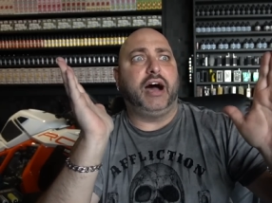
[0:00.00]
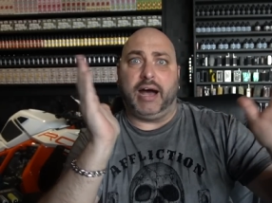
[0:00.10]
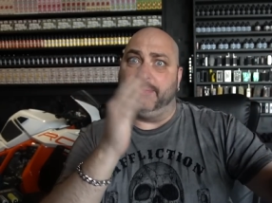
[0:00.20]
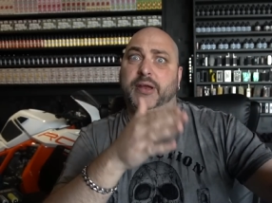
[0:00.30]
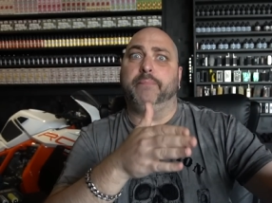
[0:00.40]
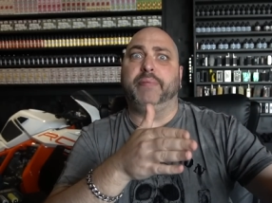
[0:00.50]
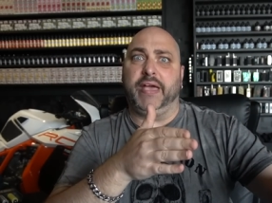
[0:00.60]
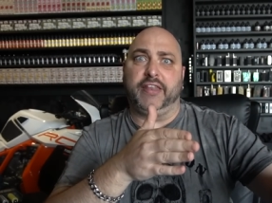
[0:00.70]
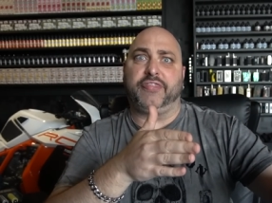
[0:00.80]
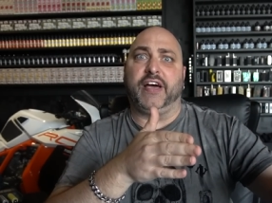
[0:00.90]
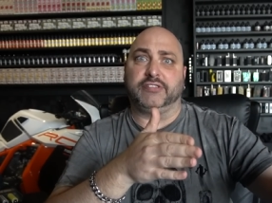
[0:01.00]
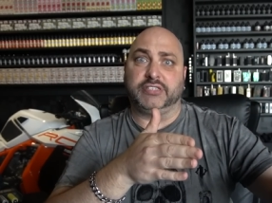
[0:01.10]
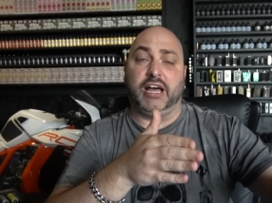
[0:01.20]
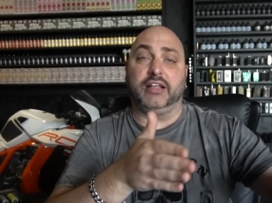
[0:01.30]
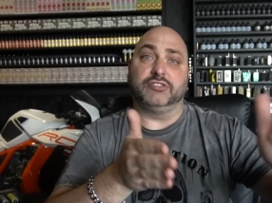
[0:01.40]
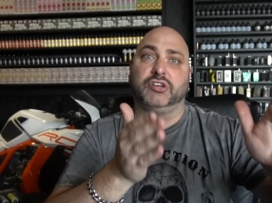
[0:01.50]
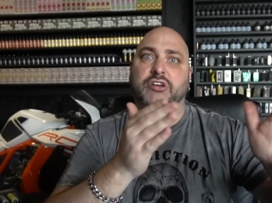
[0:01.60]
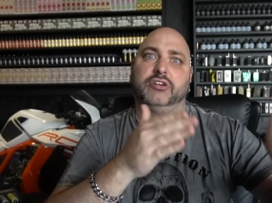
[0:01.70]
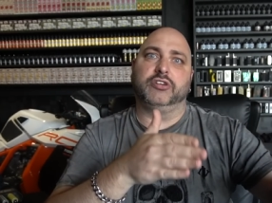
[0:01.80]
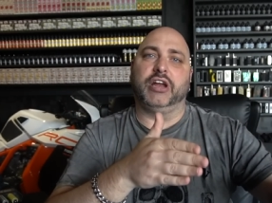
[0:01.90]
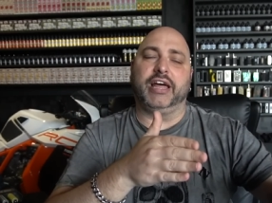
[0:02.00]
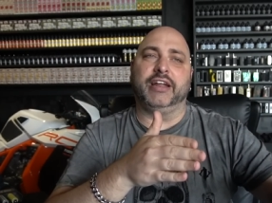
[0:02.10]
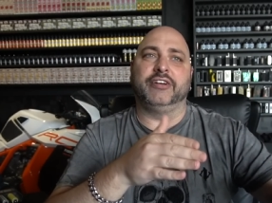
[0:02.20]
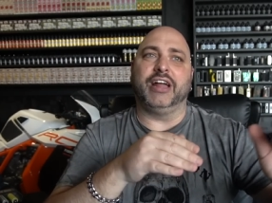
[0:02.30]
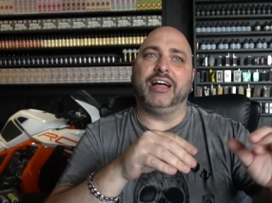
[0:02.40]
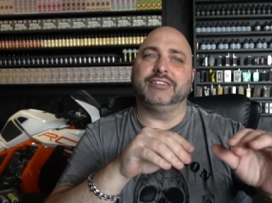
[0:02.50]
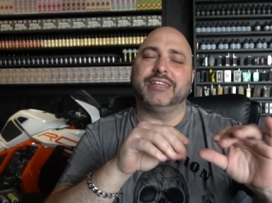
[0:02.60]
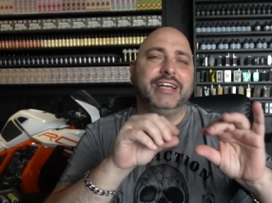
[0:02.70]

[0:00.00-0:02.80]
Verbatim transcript: I'm going to bid $1,000 on it or $900.